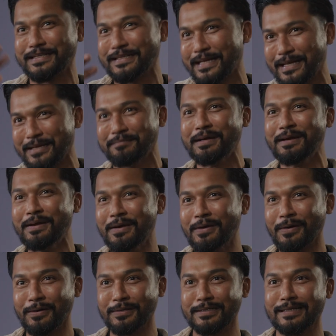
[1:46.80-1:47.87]
rename
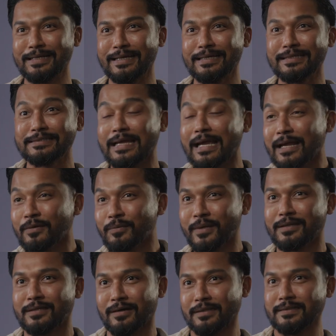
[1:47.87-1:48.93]
all the layers, and
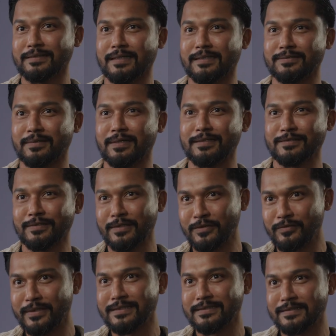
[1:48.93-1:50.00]
with context, right? So it
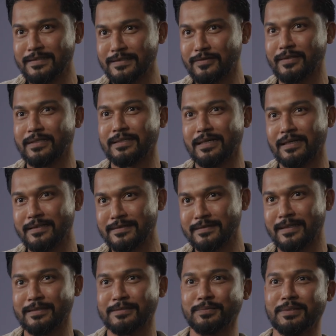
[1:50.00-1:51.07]
reads the screen,
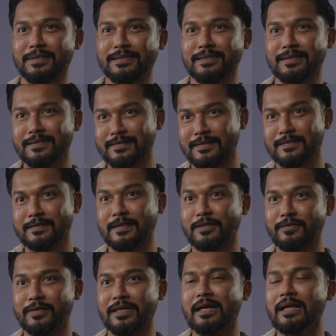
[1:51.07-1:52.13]
understands what it is, and
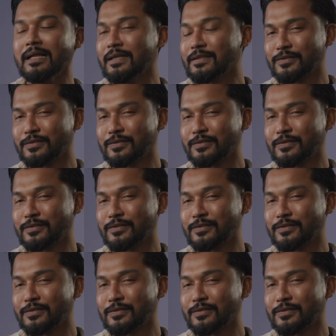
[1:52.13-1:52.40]
start renaming.